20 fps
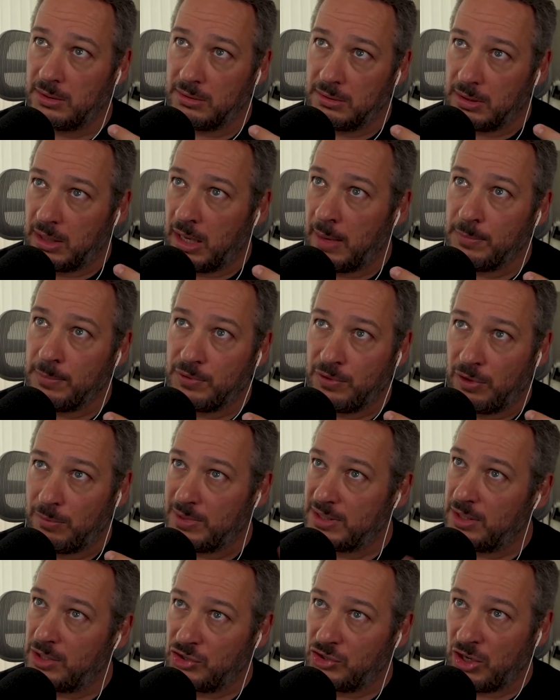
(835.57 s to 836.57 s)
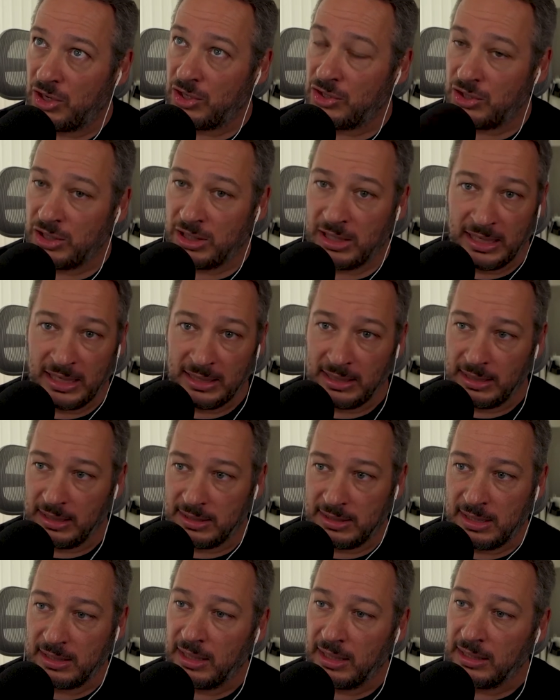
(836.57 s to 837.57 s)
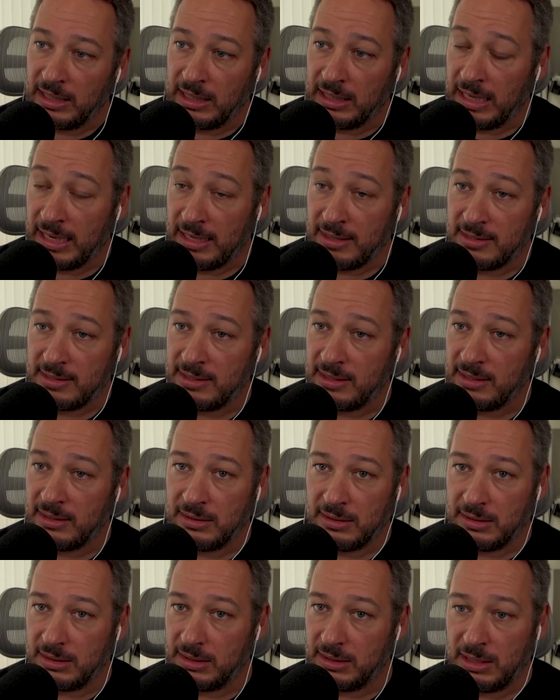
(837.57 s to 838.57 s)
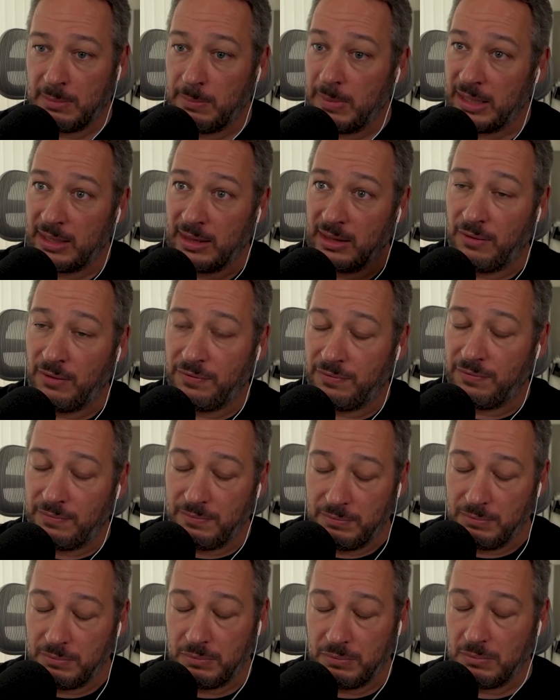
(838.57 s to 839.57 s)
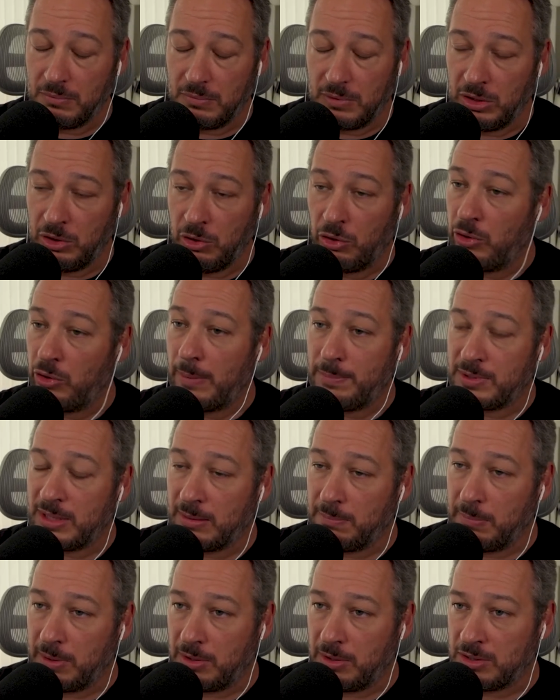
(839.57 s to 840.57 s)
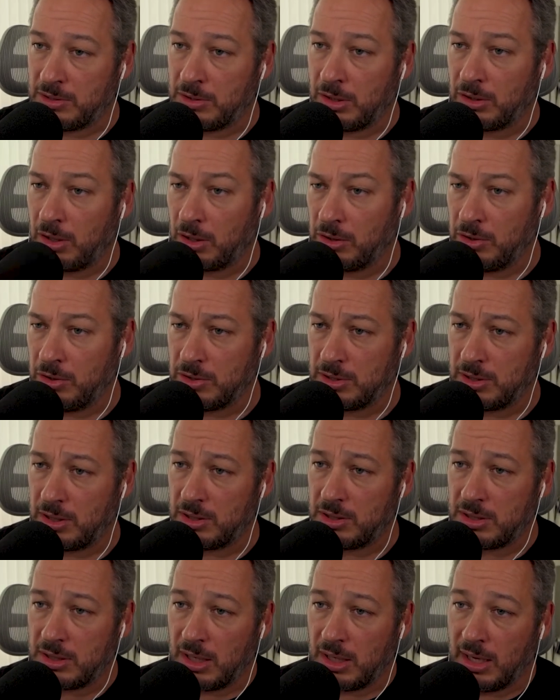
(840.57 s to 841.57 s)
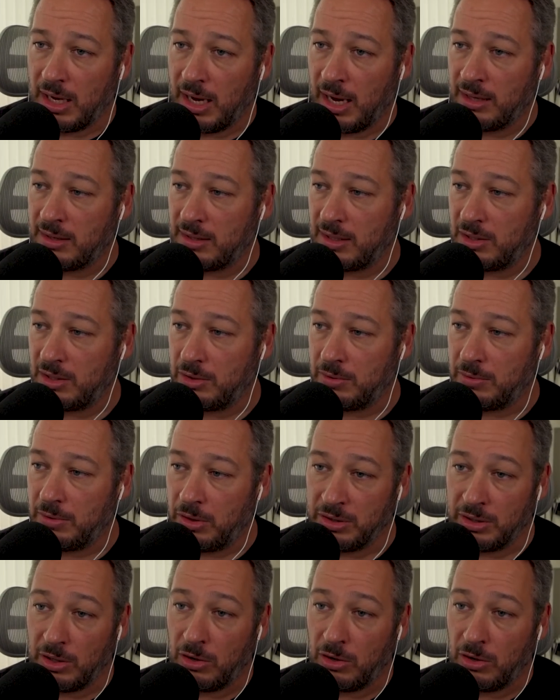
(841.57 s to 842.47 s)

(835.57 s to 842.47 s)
comes from a search engine and suddenly lands in the middle of your website, because not all users enter on the